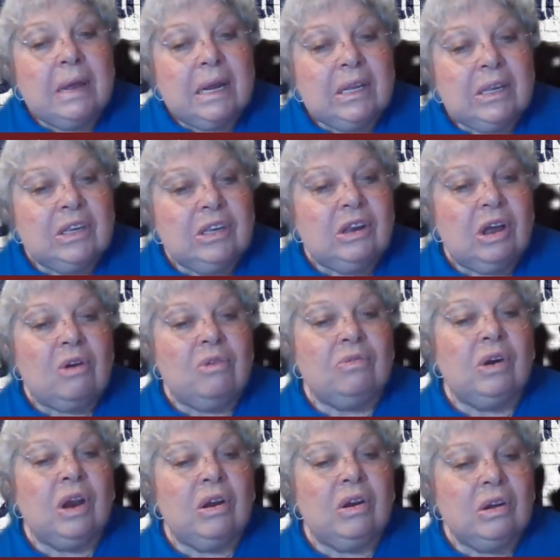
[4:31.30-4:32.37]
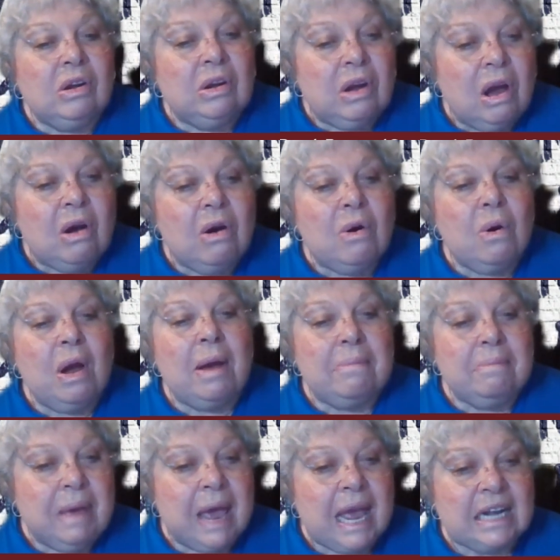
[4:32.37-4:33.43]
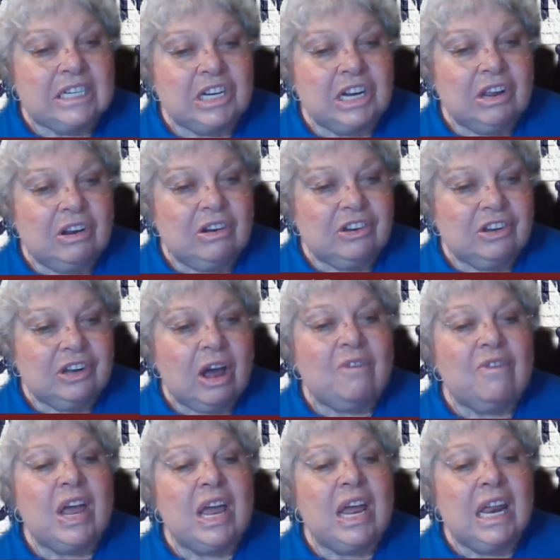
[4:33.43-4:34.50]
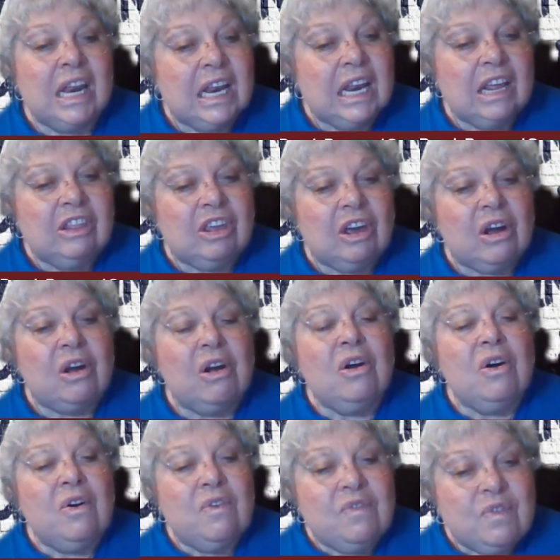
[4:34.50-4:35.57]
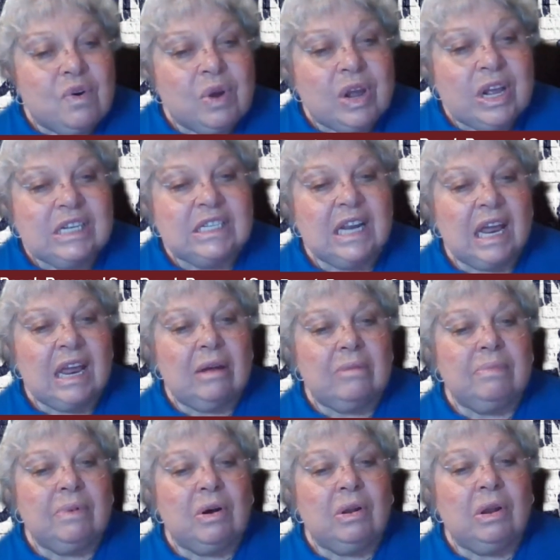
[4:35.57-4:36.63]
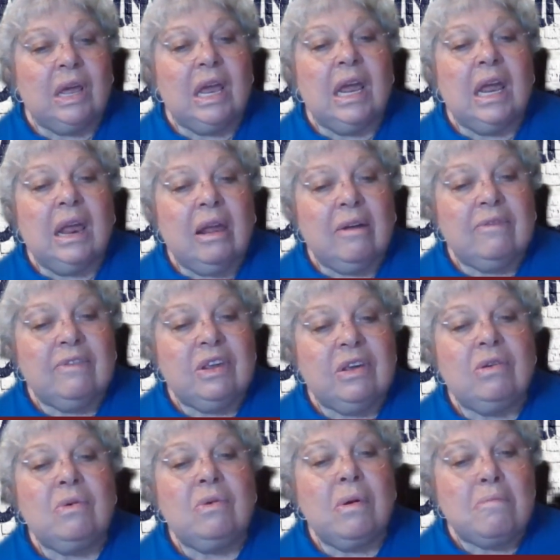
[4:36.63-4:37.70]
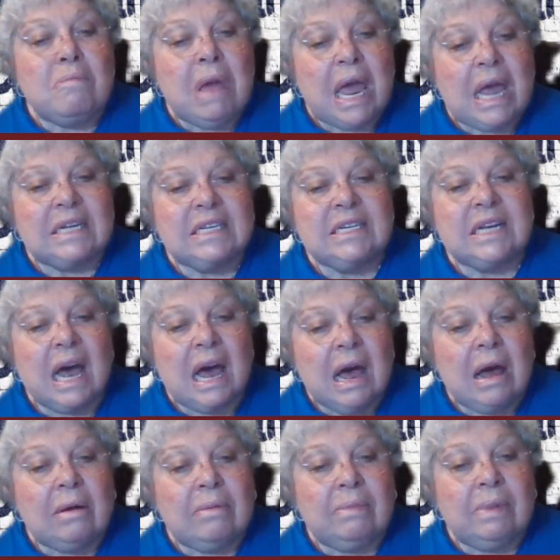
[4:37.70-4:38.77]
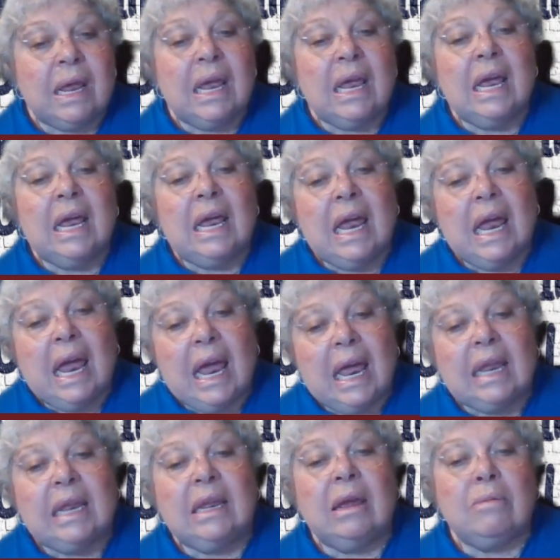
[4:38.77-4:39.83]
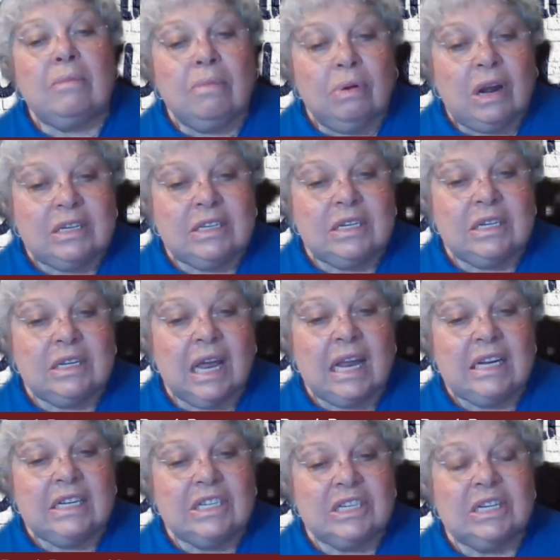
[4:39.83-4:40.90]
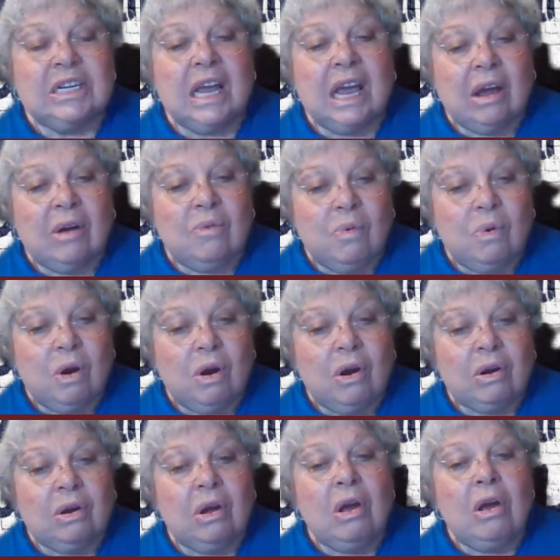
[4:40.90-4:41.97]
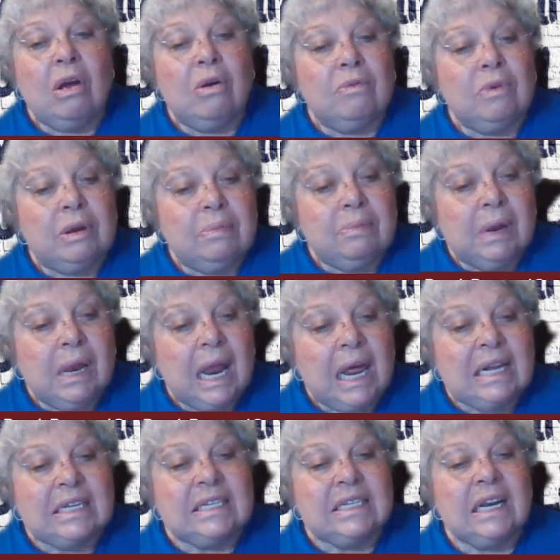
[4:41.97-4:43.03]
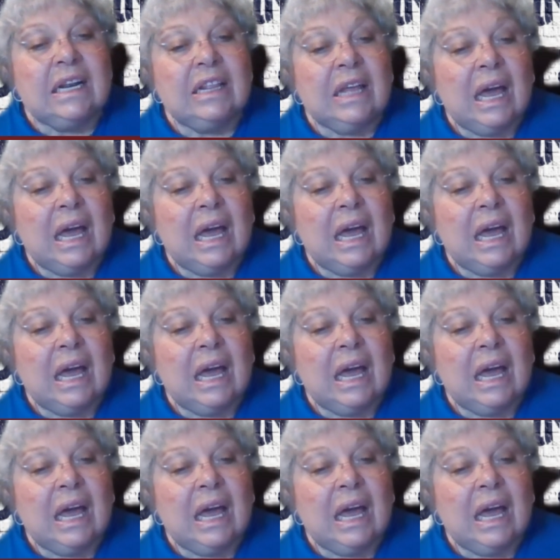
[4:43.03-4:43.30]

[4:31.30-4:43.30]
but don't go bashing yourself either. For example, if you mess up a presentation at work, replace